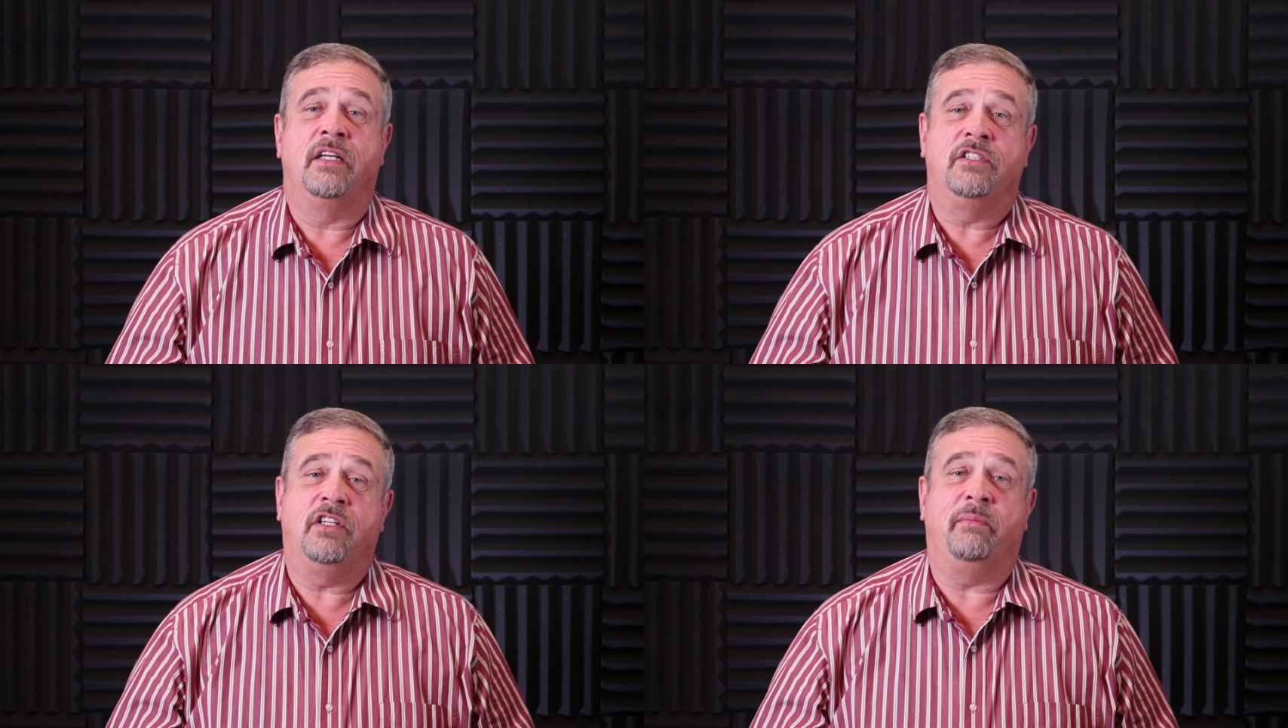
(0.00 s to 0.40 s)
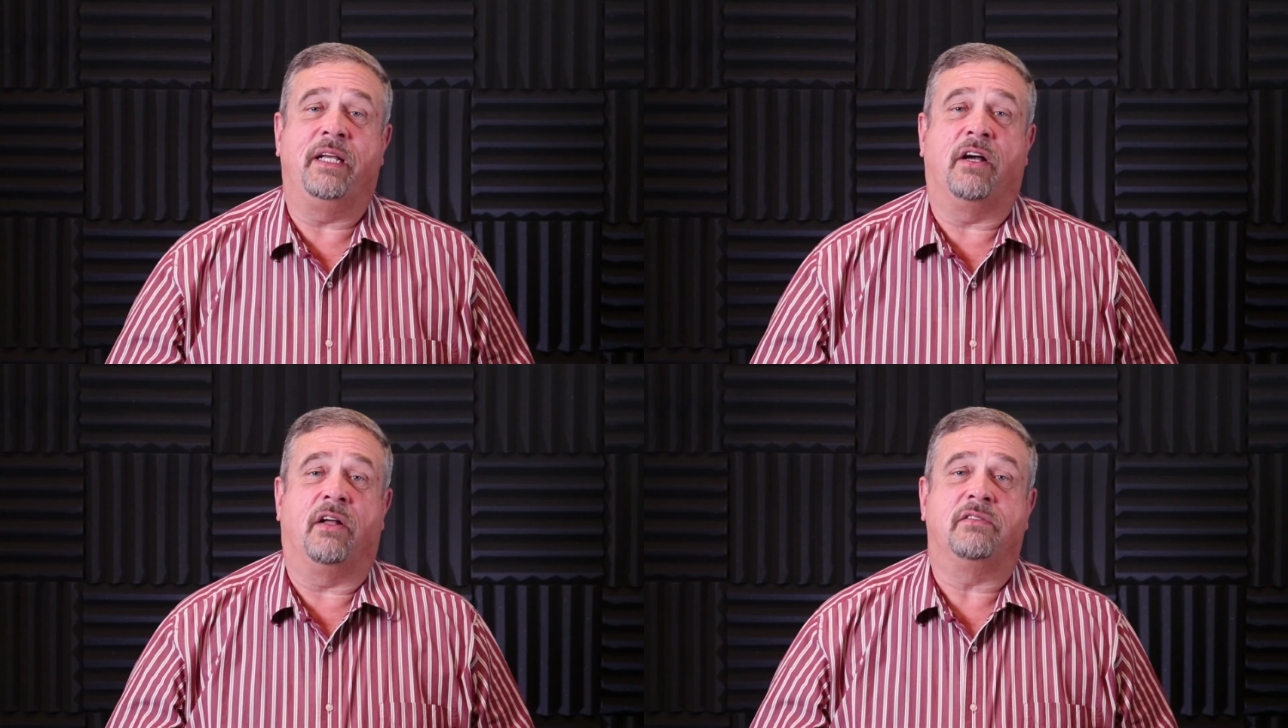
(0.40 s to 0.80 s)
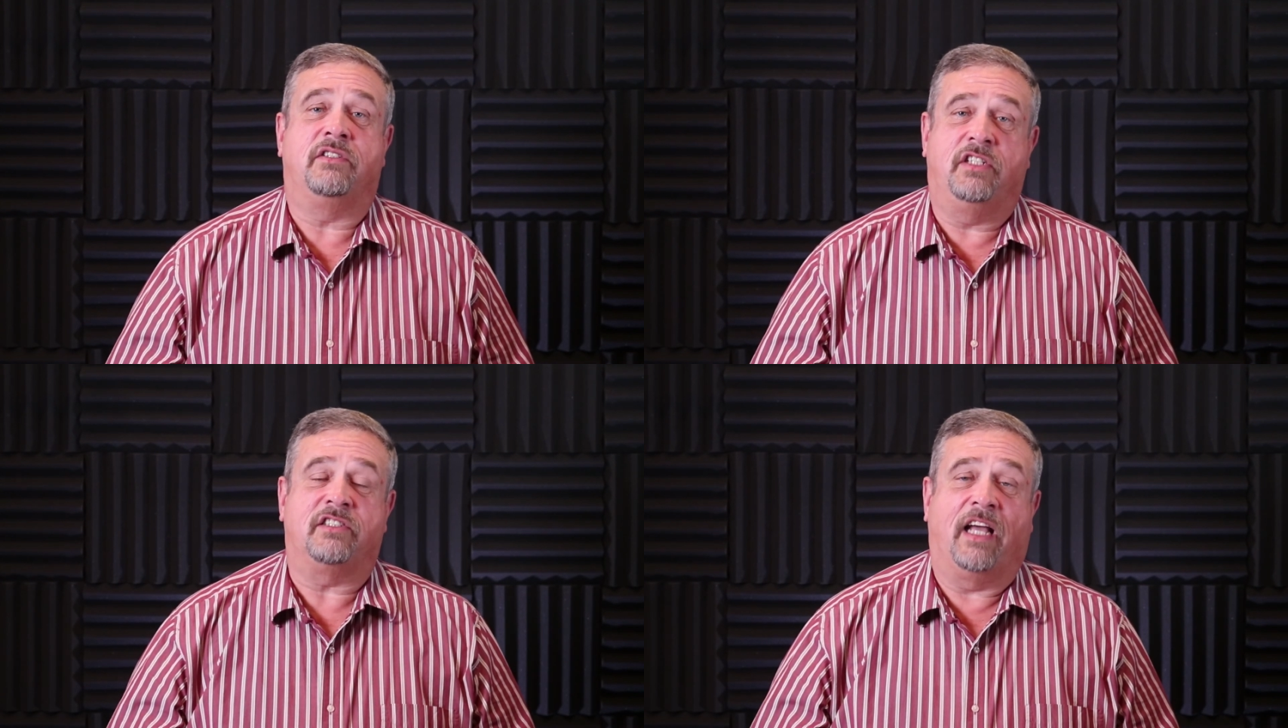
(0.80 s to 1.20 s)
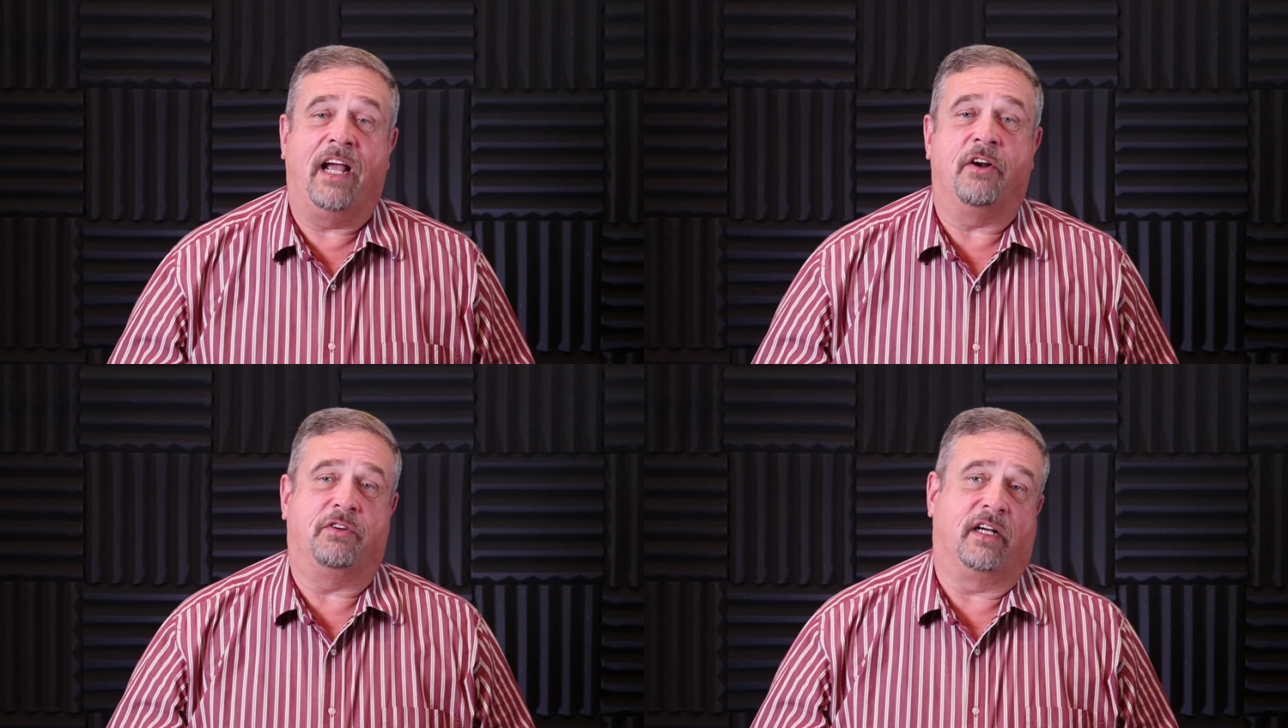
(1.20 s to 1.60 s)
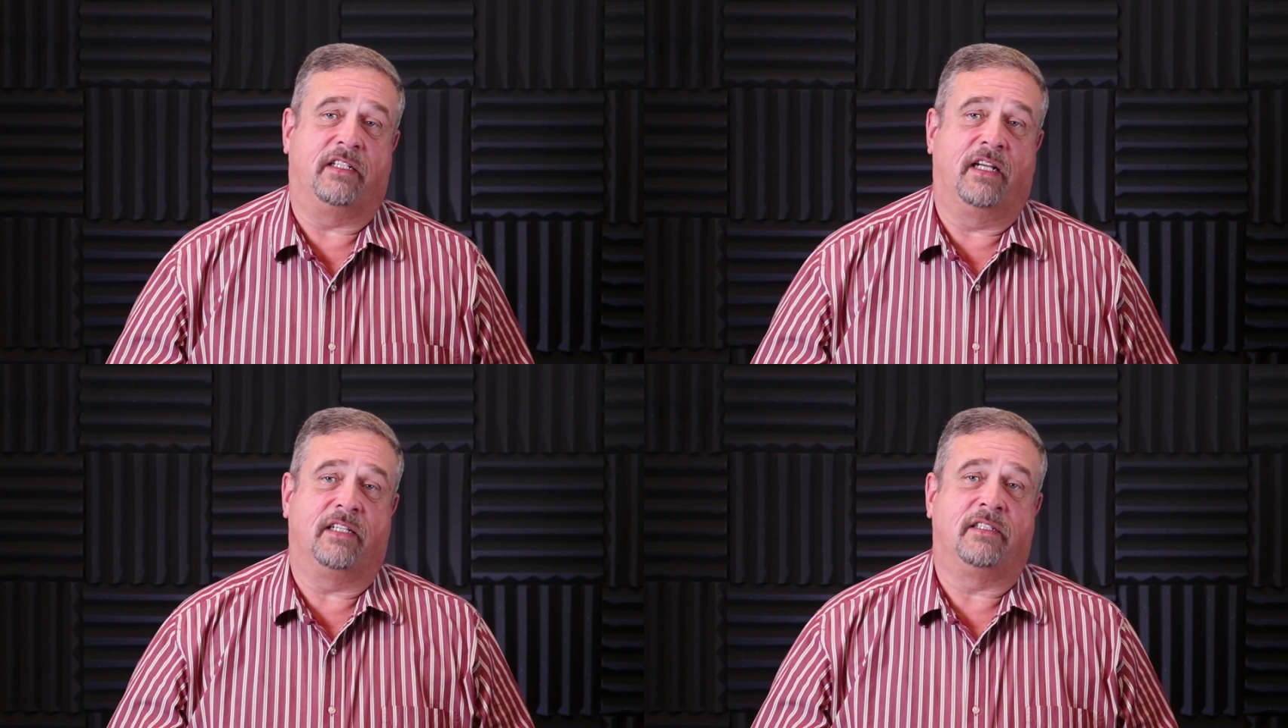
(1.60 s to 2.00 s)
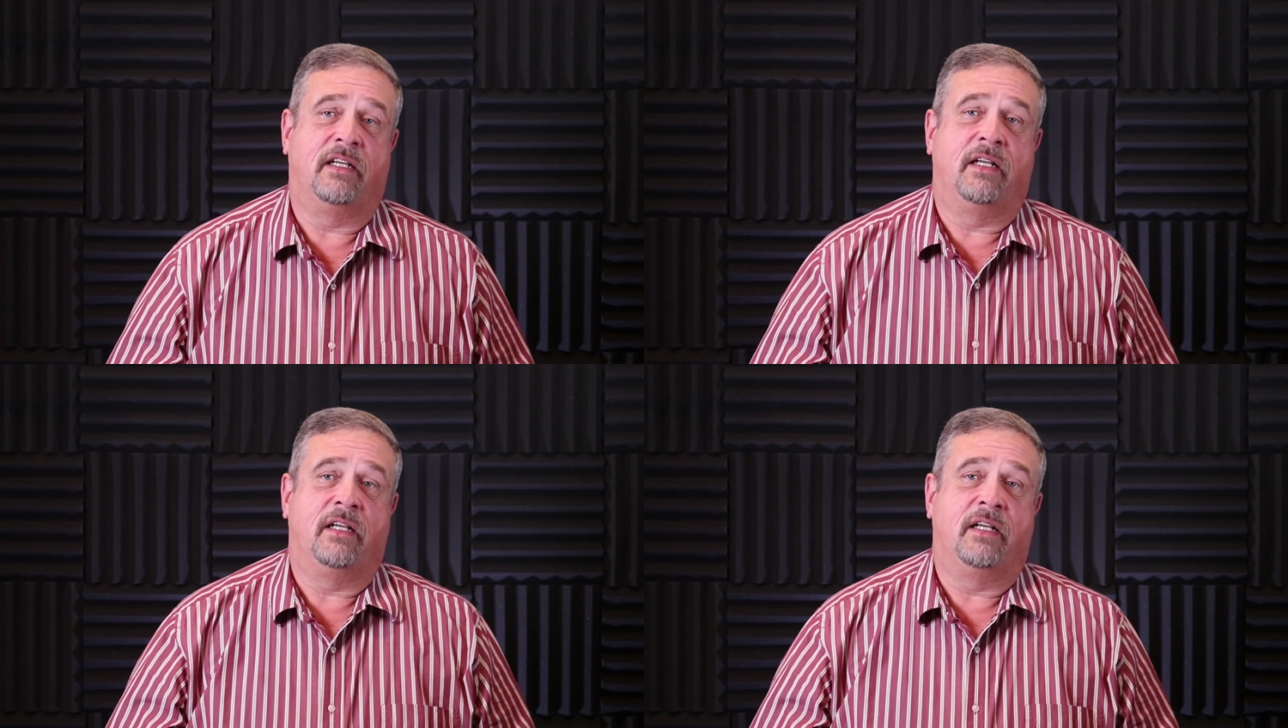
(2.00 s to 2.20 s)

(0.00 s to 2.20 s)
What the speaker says: should be called just a hair drug test,